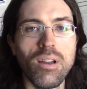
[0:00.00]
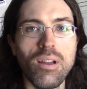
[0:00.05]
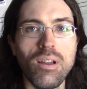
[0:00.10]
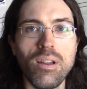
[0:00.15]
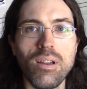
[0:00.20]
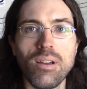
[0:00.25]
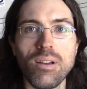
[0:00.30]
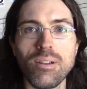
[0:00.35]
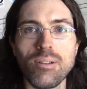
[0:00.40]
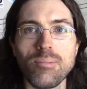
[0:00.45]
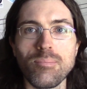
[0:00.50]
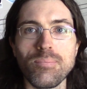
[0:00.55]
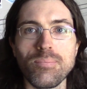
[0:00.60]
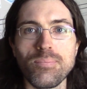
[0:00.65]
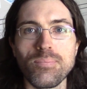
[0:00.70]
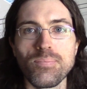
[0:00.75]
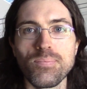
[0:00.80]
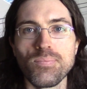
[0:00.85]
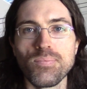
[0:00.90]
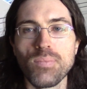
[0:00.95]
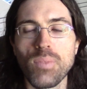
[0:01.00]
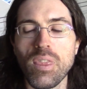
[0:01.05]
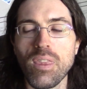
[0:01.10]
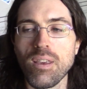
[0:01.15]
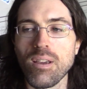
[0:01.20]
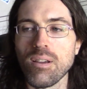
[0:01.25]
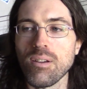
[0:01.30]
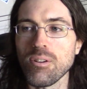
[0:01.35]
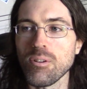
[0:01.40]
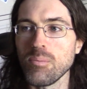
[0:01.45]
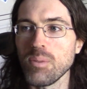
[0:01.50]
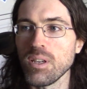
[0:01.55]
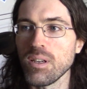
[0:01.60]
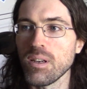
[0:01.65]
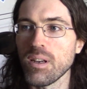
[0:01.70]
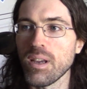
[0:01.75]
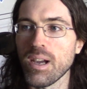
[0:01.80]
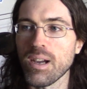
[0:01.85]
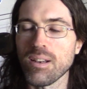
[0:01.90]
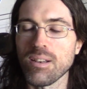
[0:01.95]
It could be an
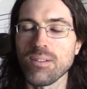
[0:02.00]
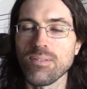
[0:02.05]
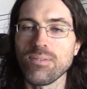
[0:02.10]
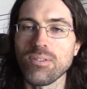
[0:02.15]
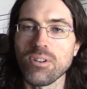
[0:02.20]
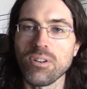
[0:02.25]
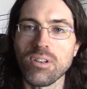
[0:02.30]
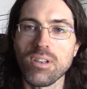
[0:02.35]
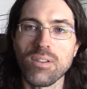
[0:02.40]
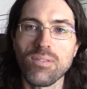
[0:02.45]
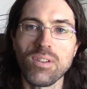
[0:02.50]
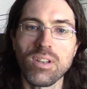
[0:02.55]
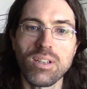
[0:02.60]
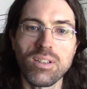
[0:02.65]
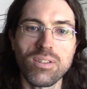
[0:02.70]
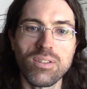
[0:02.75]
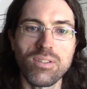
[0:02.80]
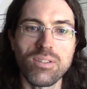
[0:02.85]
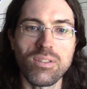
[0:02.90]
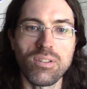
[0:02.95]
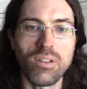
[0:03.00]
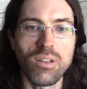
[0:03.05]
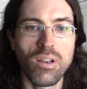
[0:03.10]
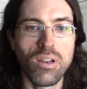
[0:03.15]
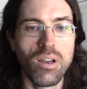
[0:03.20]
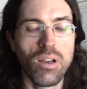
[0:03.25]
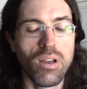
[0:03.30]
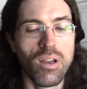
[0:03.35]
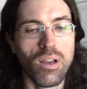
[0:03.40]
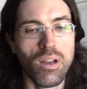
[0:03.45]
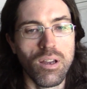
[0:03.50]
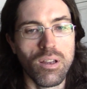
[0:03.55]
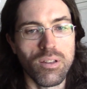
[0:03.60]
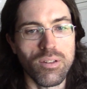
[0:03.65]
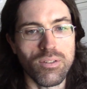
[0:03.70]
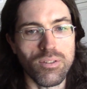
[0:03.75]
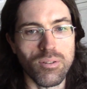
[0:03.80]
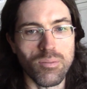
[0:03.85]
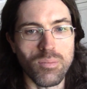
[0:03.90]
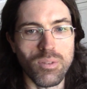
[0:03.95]
act of forgiveness,
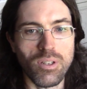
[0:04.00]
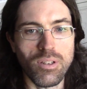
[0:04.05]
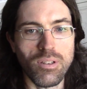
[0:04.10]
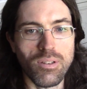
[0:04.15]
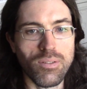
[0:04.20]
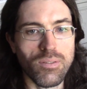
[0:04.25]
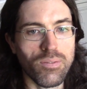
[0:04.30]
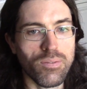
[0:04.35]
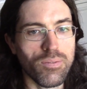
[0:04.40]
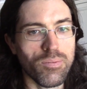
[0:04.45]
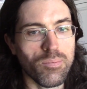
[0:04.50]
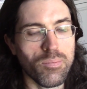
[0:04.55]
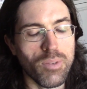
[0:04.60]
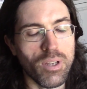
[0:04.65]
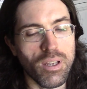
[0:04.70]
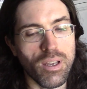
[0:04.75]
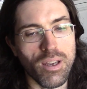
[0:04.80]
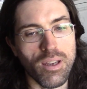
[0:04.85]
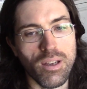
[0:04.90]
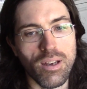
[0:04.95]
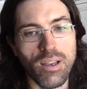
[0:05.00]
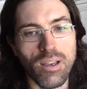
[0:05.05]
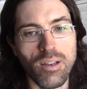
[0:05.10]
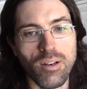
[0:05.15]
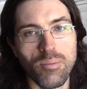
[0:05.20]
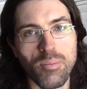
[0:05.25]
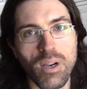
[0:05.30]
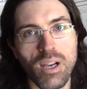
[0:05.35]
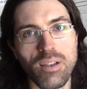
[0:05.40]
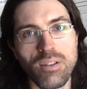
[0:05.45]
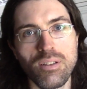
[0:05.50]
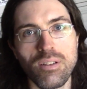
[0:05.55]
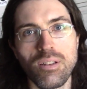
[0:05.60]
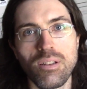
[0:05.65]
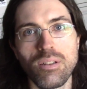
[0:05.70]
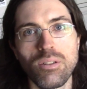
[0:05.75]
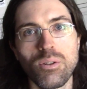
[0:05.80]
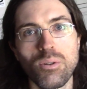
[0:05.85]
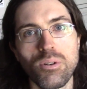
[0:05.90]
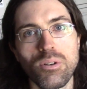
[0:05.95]
somebody you've had animosity
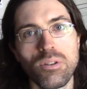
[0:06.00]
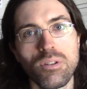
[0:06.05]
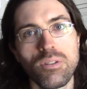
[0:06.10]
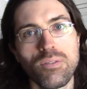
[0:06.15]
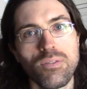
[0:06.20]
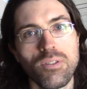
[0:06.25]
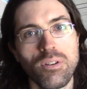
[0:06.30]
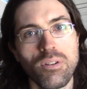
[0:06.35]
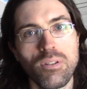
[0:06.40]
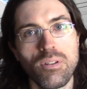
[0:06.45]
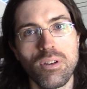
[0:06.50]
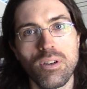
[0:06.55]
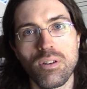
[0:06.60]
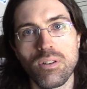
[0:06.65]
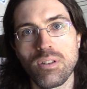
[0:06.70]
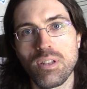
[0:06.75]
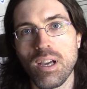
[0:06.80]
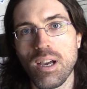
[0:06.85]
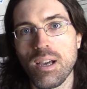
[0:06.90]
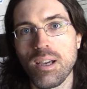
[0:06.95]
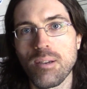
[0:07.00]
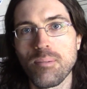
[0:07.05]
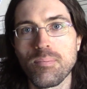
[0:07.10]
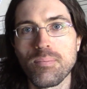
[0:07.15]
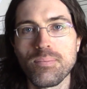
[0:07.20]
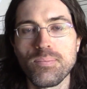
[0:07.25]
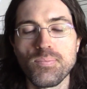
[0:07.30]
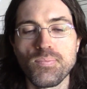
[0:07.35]
towards for a long time.